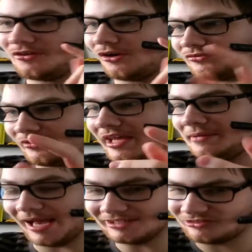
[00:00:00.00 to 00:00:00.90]
you know, the
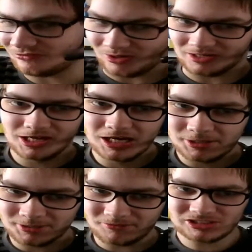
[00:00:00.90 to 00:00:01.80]
remastered one.
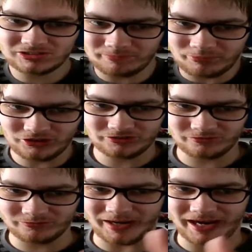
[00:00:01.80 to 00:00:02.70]
But what's the point
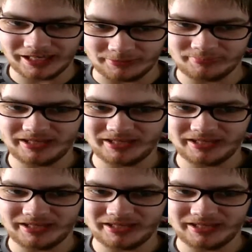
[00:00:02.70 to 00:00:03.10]
of buying a